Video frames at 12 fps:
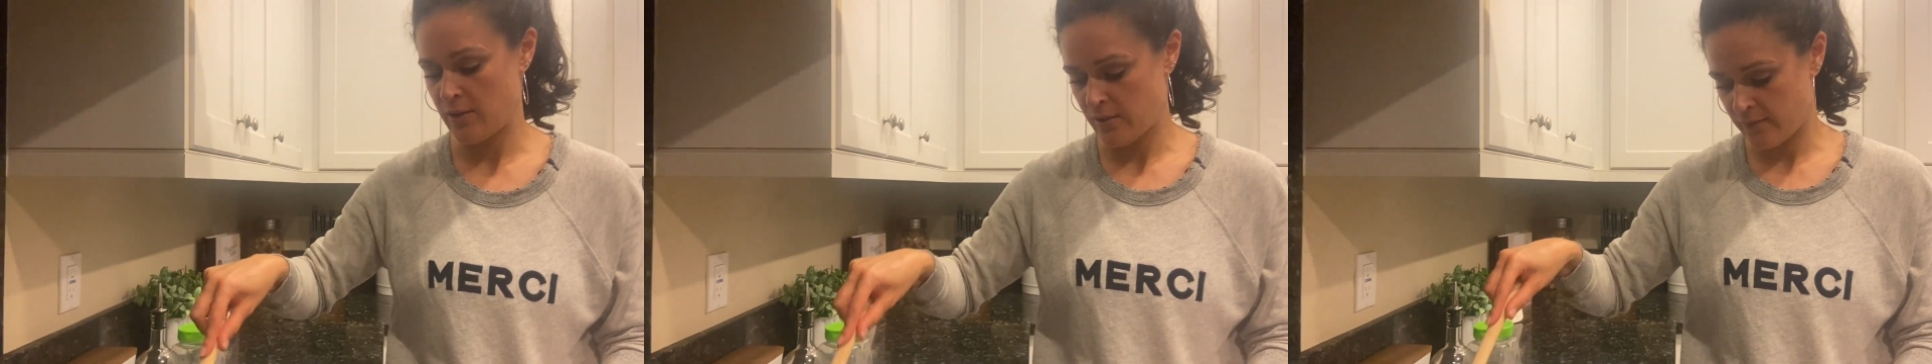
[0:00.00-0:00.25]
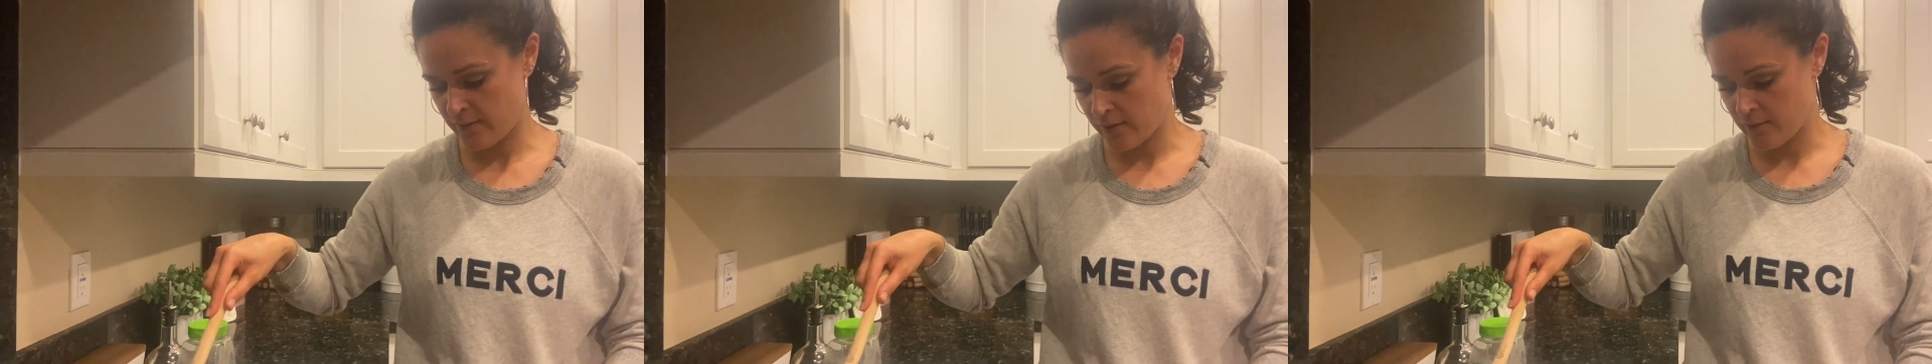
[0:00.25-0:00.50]

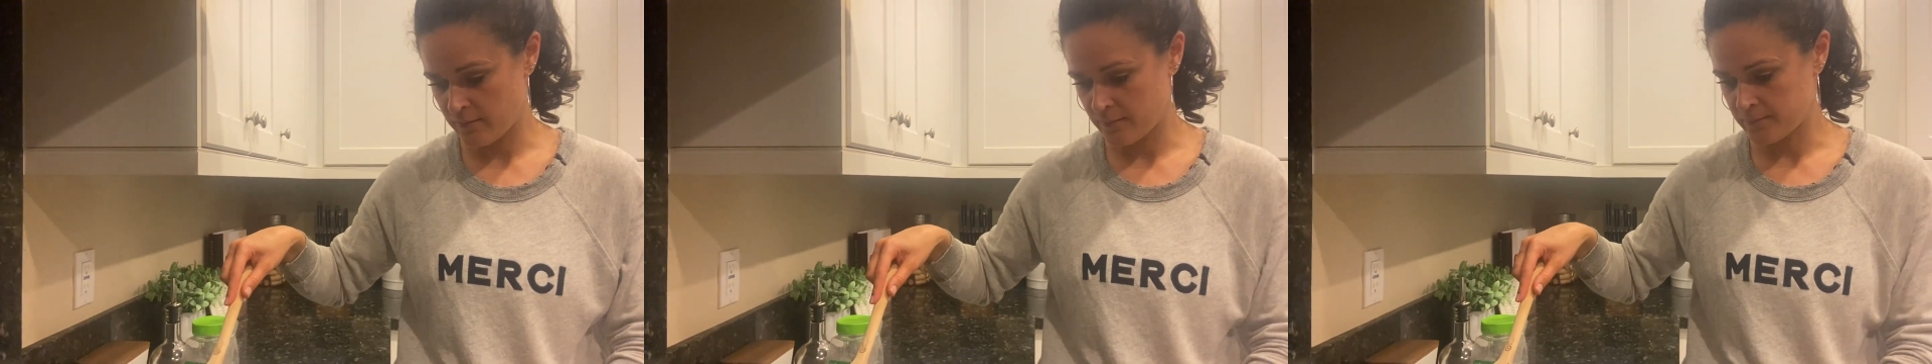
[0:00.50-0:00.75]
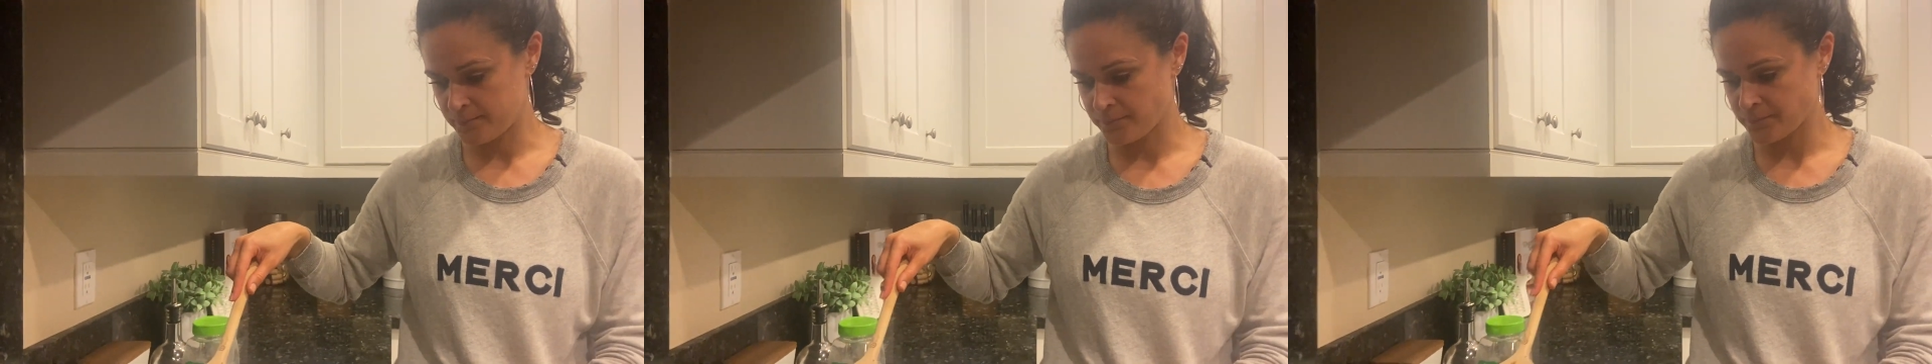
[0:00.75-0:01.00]
good for you.
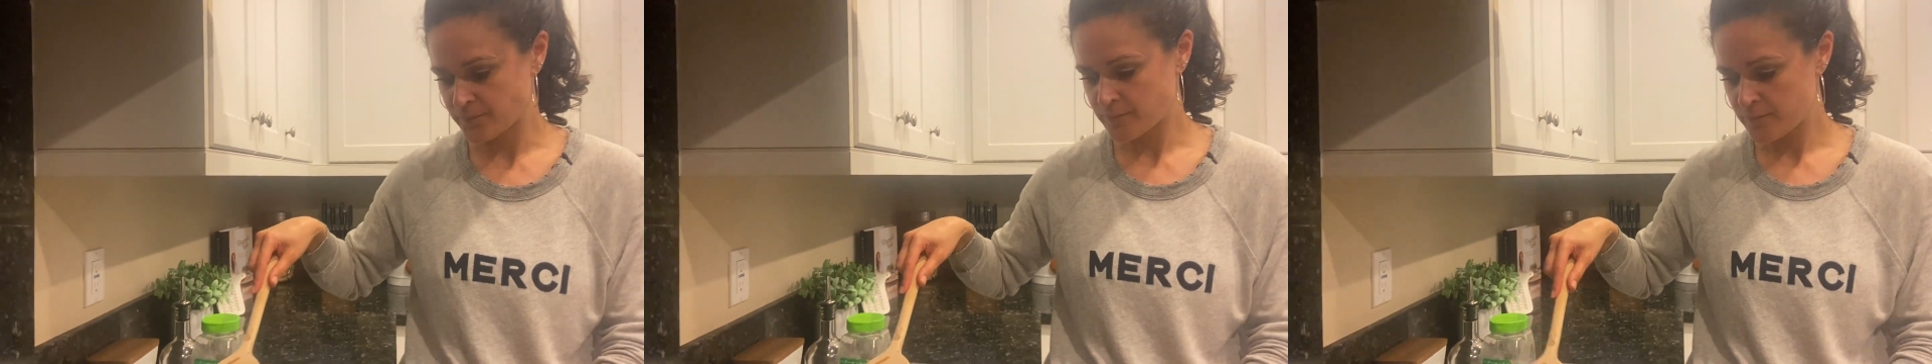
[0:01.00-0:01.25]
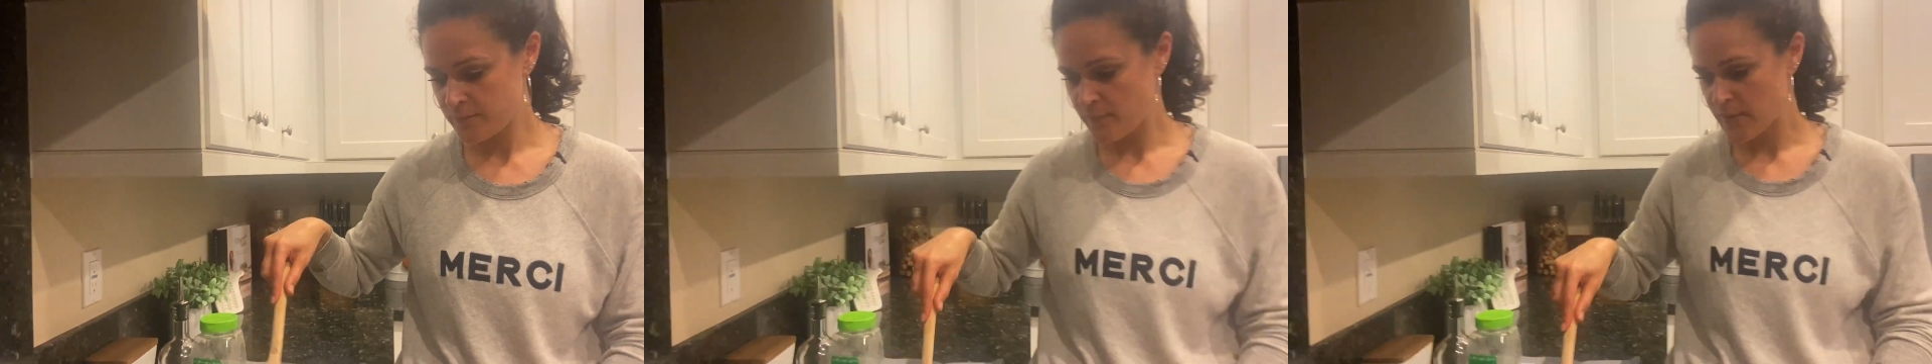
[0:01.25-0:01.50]

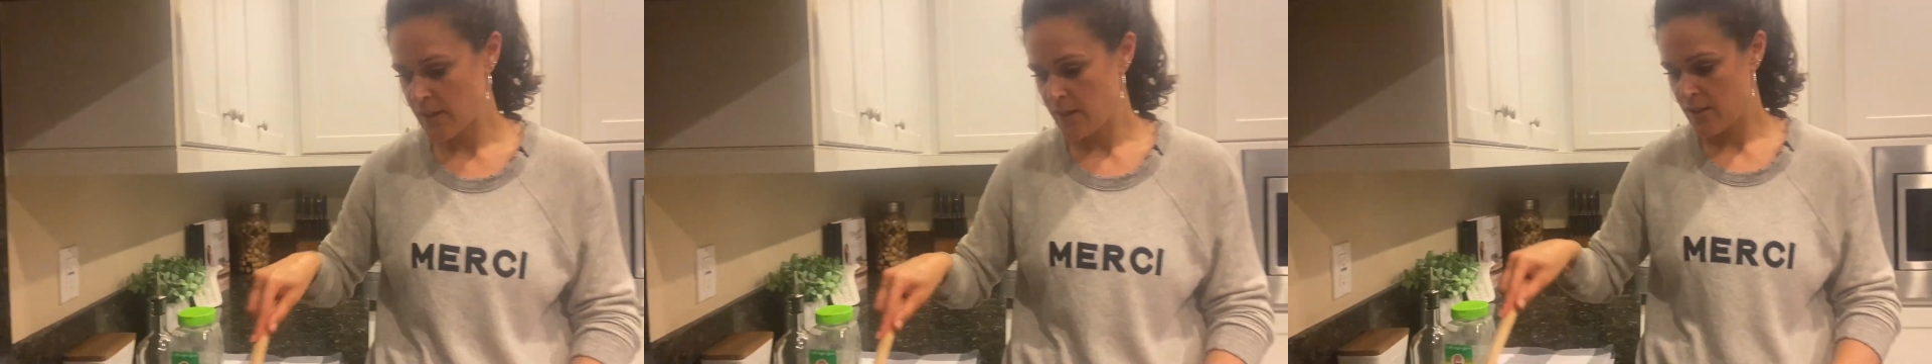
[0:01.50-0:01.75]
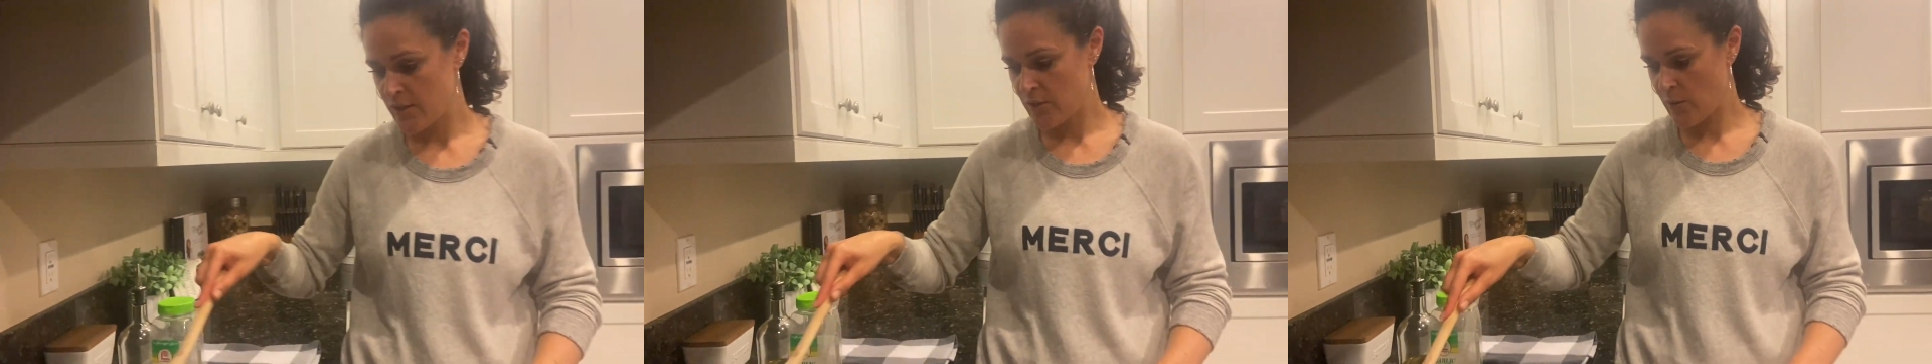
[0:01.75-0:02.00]

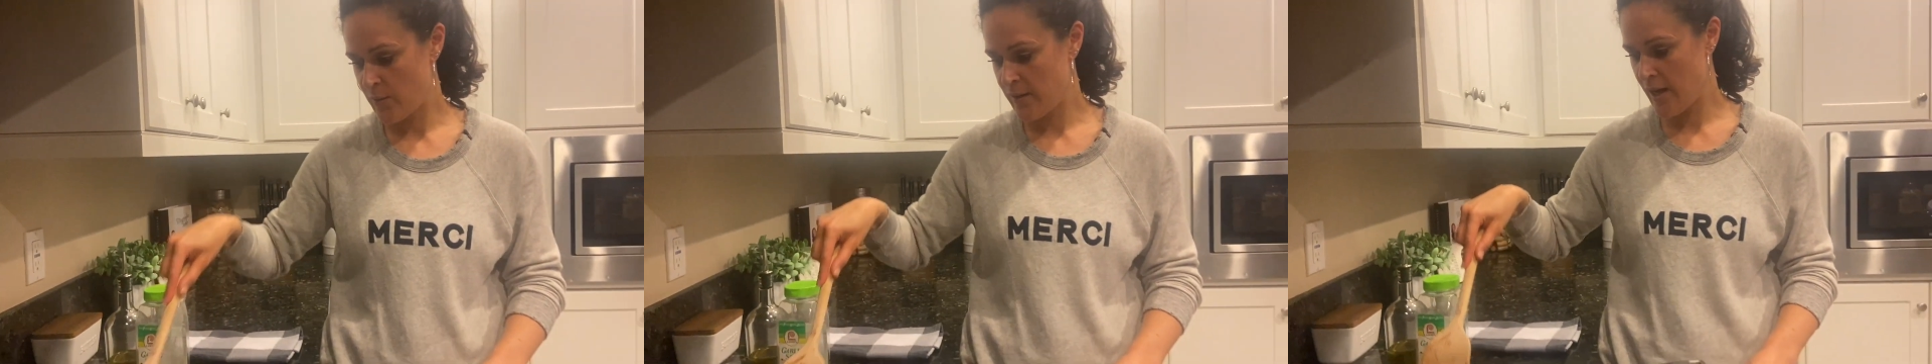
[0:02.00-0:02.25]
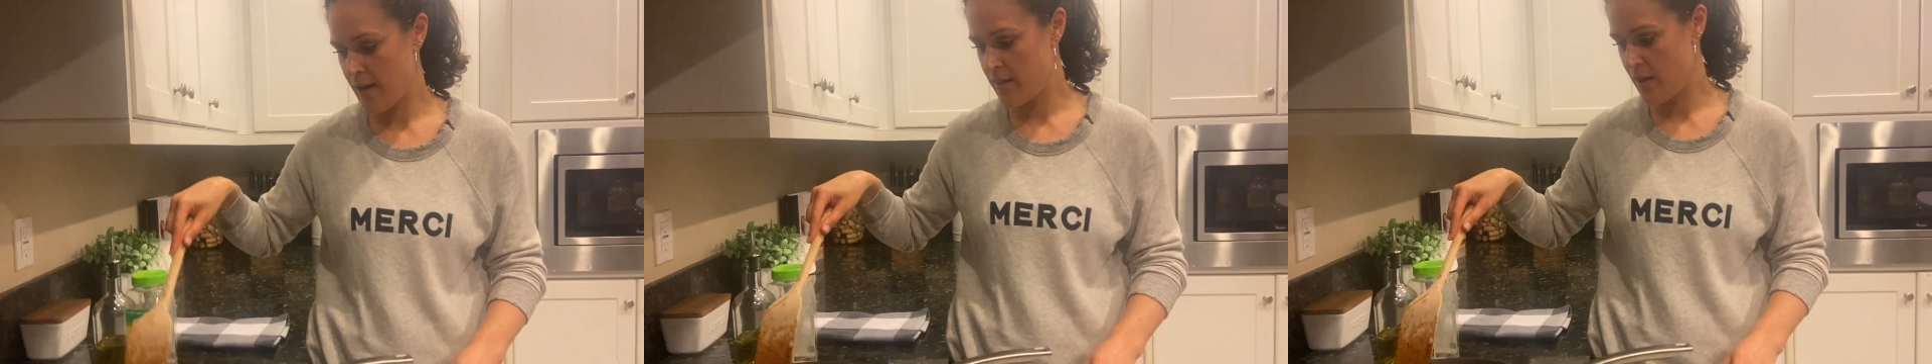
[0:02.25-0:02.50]
So
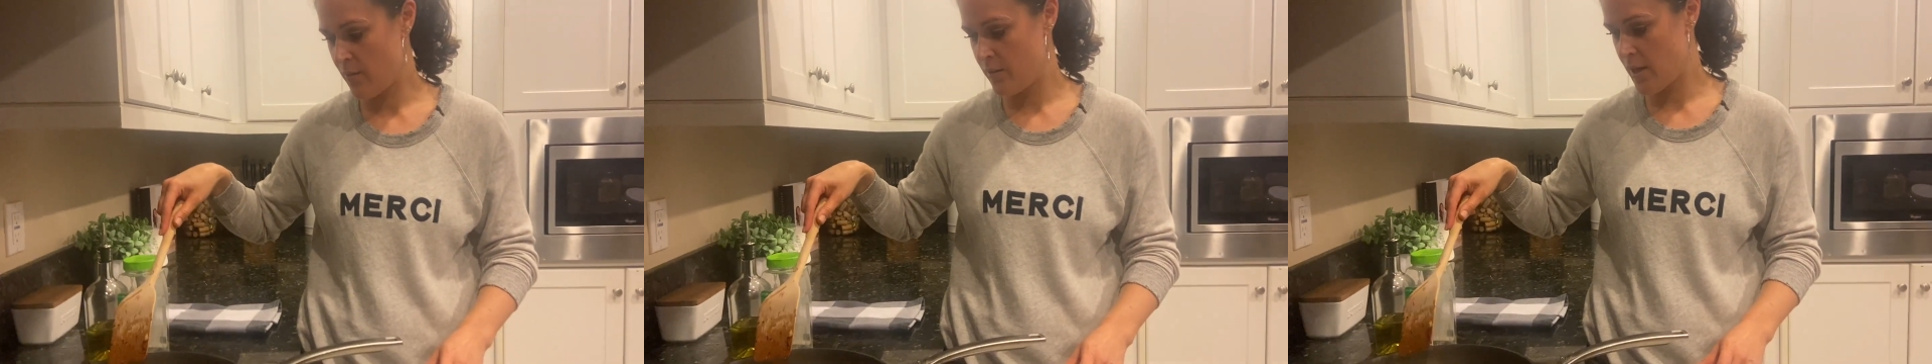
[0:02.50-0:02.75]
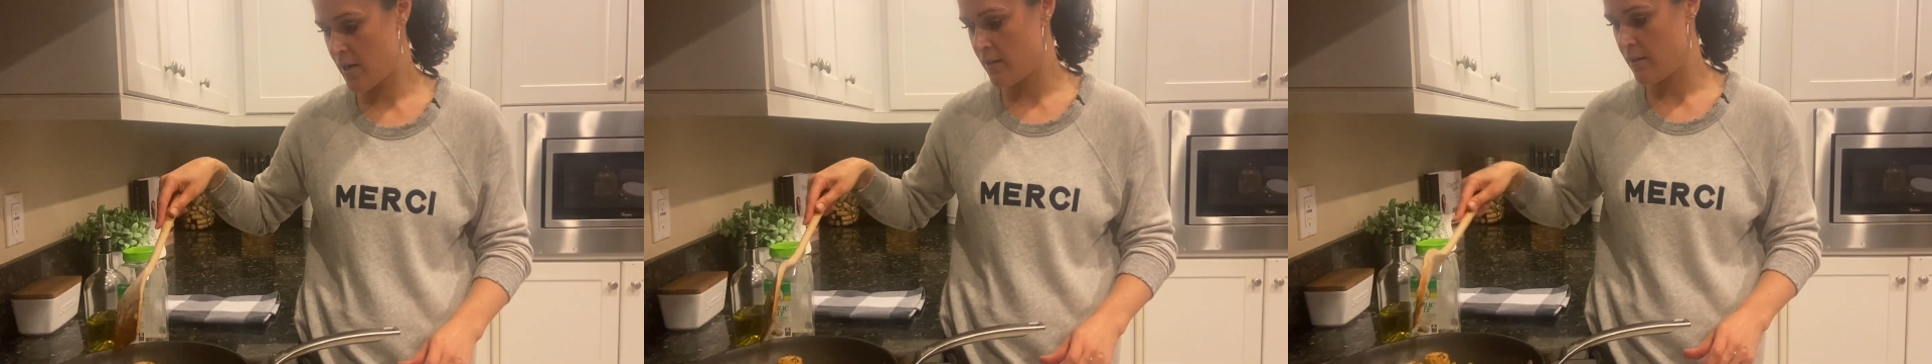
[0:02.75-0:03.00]
yeah, I think we're
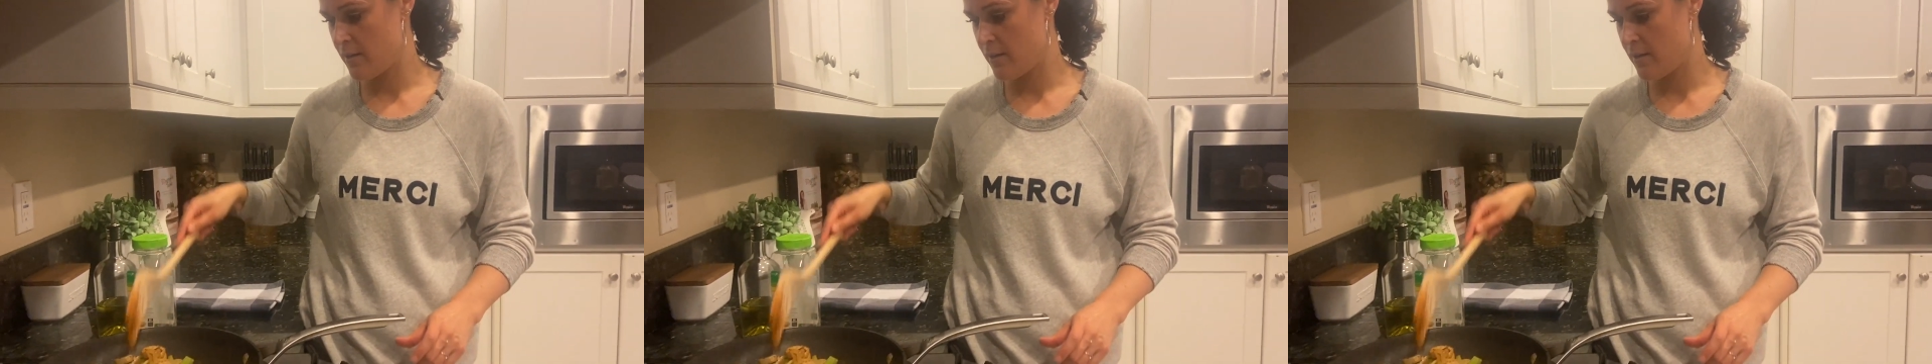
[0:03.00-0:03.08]
done.